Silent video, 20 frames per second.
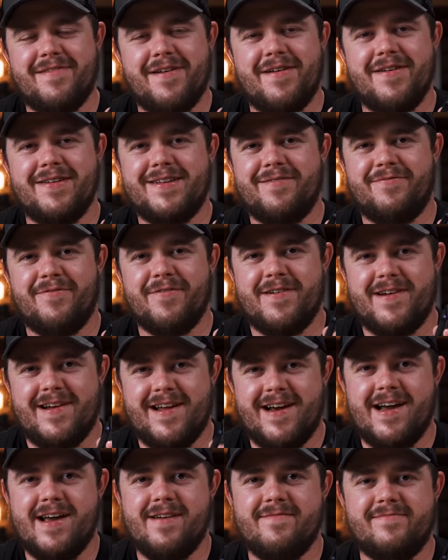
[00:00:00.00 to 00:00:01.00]
very different
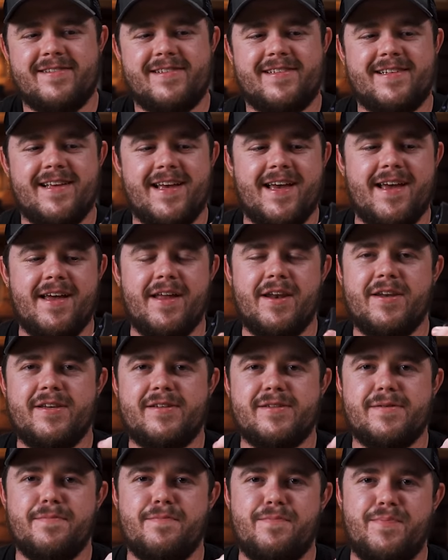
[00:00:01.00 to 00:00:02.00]
knives,
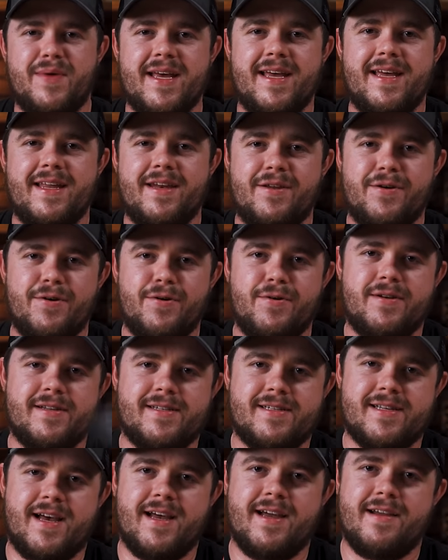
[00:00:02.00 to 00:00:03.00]
and Ben, who
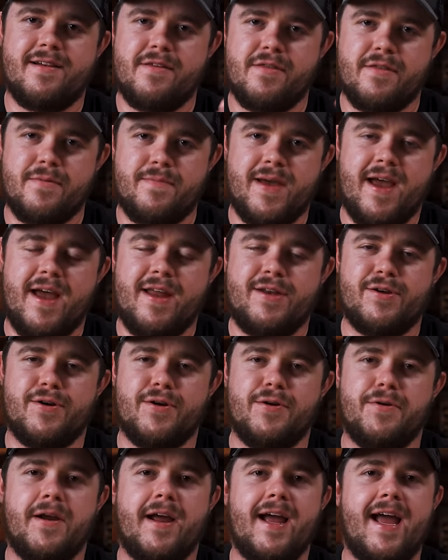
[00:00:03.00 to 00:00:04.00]
designed the
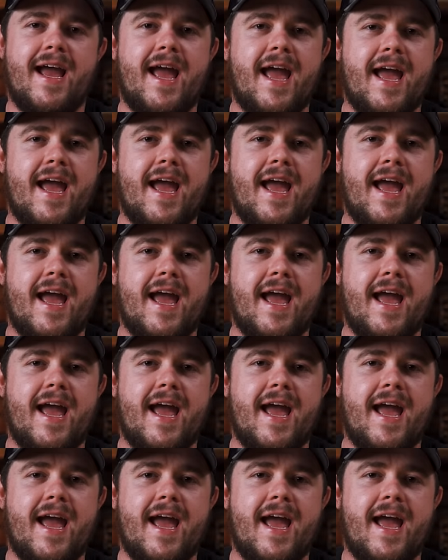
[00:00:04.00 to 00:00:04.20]
banter,